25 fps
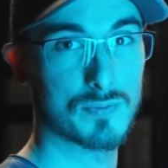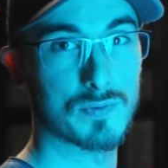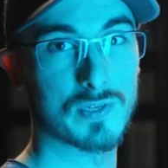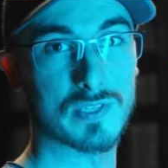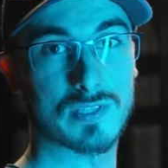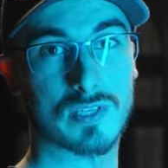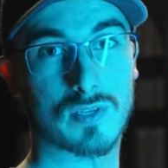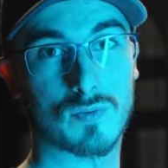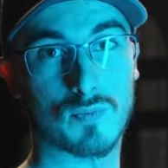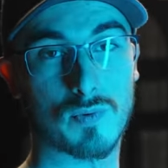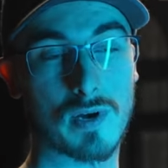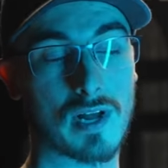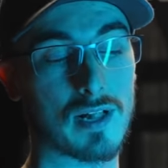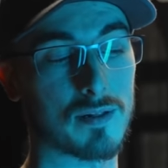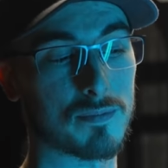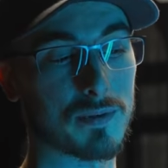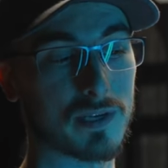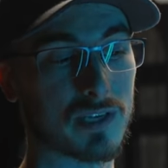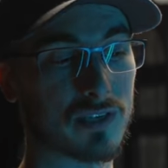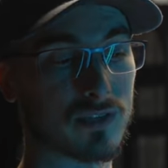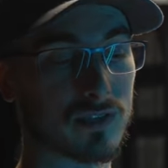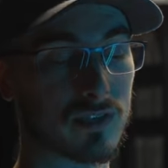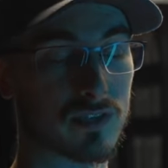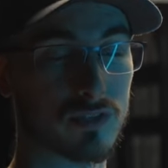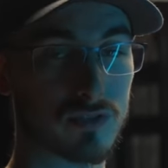ones as well
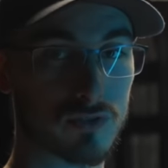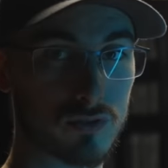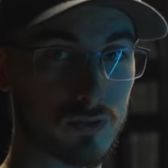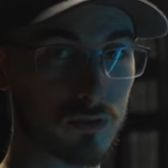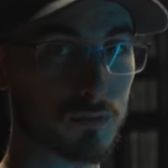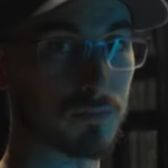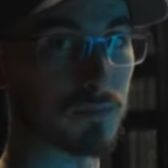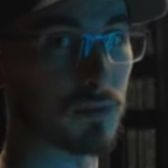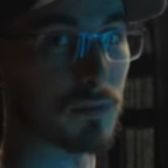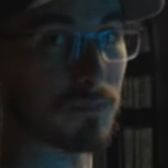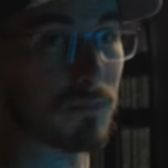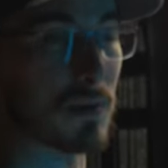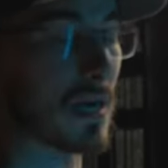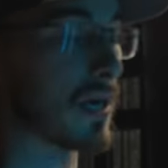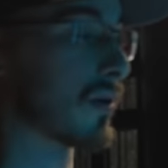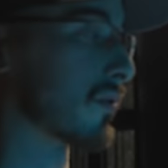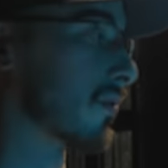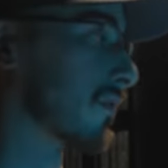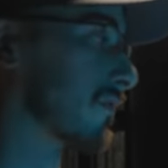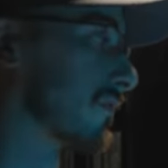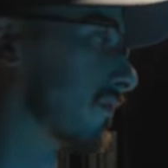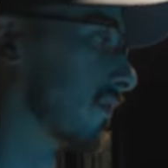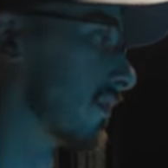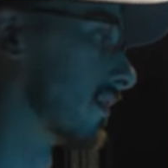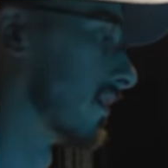because they're super
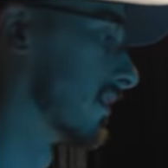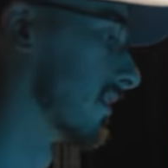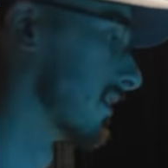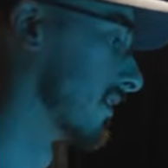powerful.